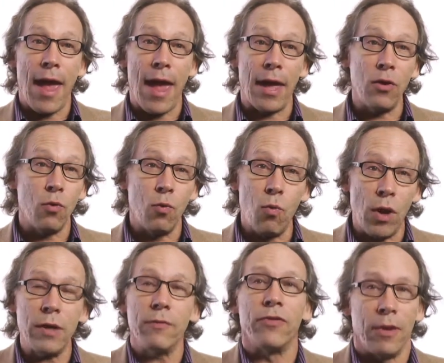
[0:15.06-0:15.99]
And
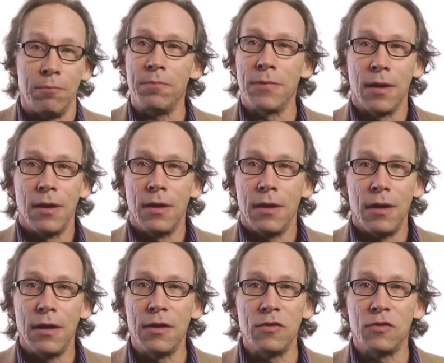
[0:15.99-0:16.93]
one of them
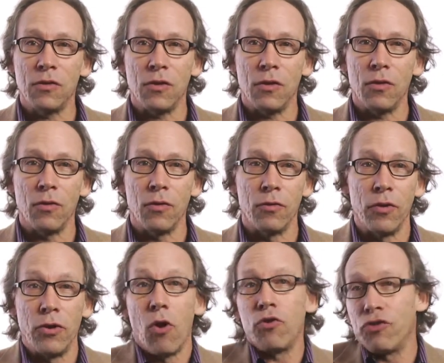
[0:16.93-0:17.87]
is
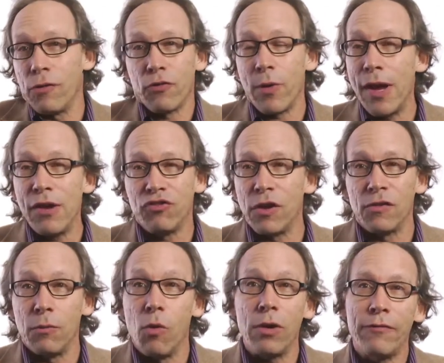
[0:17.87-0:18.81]
the notion of
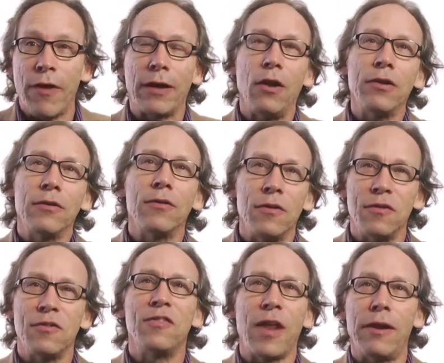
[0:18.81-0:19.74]
creationism, or in fact, look,
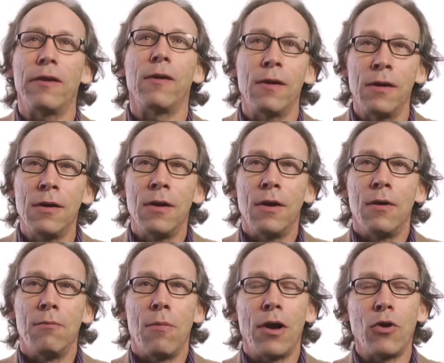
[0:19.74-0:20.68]
Senator
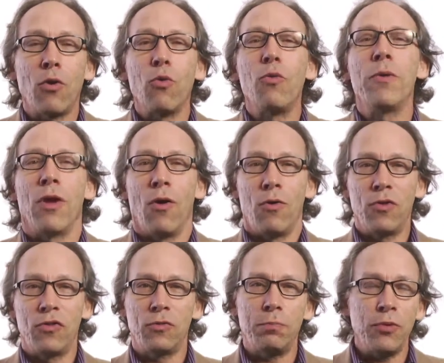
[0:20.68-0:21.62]
Marco Rubio,
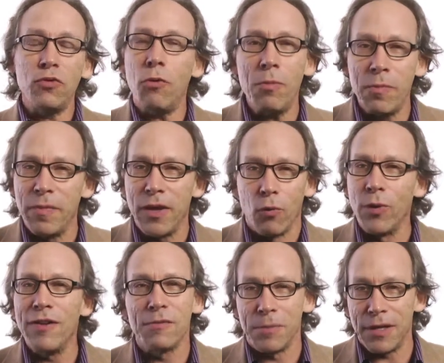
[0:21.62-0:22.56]
who's presumably a
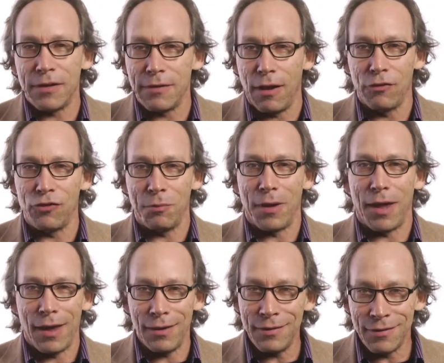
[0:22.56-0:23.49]
reasonably intelligent
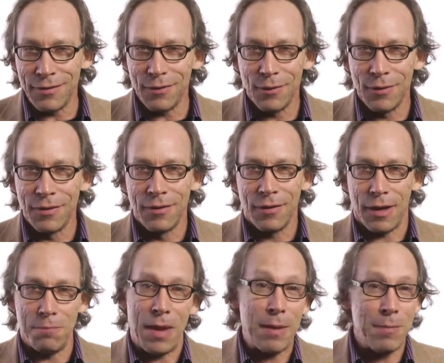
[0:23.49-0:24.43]
man,
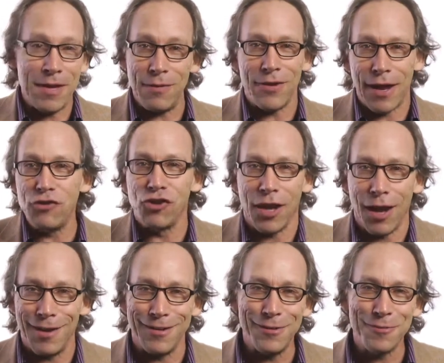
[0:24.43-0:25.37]
and maybe even
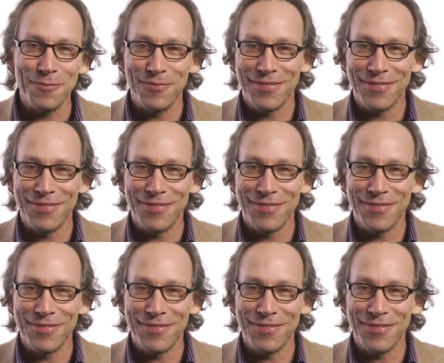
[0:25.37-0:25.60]
educated,